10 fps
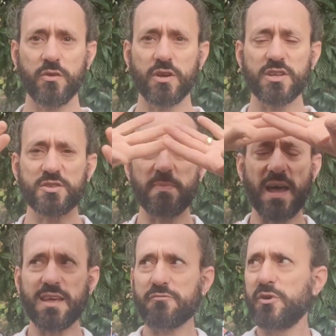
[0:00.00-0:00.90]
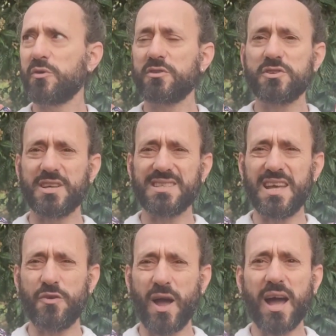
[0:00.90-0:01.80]
You can expand that field to
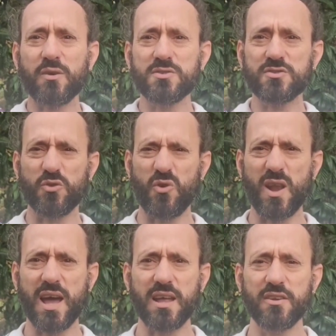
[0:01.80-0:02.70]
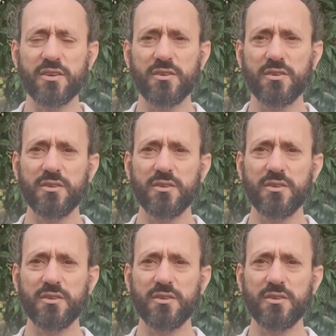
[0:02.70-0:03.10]
contain your house or your land.